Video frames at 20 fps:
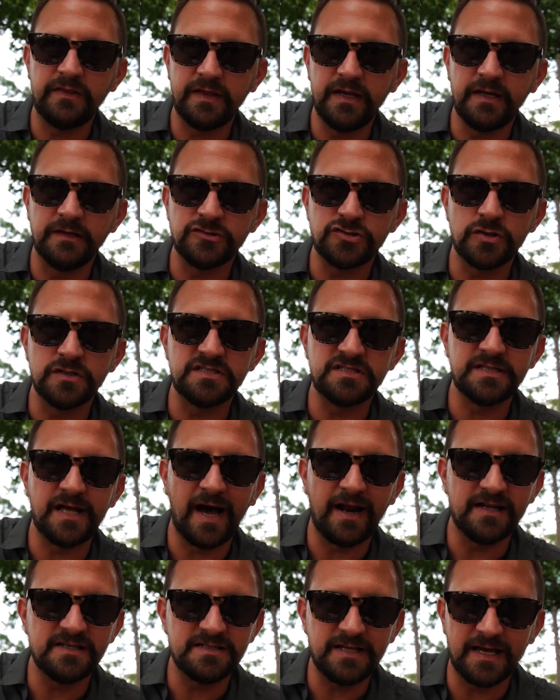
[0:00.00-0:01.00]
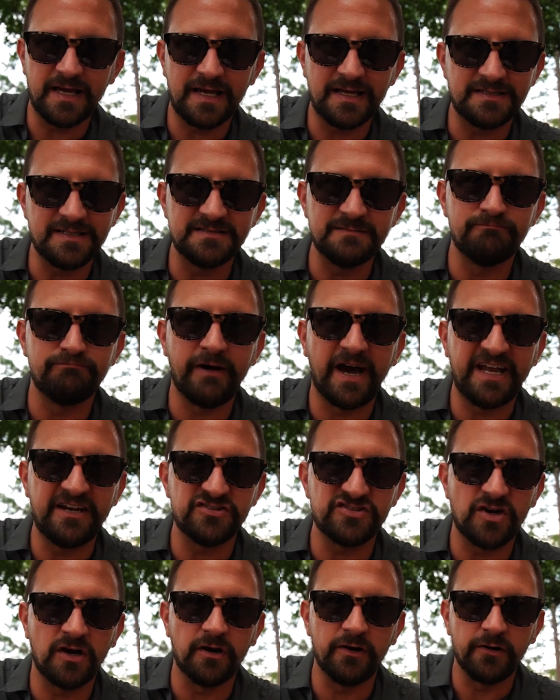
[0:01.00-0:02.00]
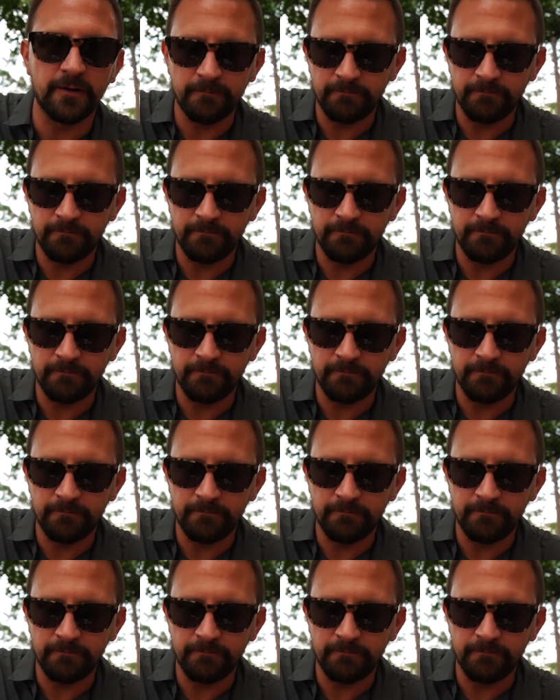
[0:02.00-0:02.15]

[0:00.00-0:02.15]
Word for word: thin, so it's not as like, it doesn't bite as hard.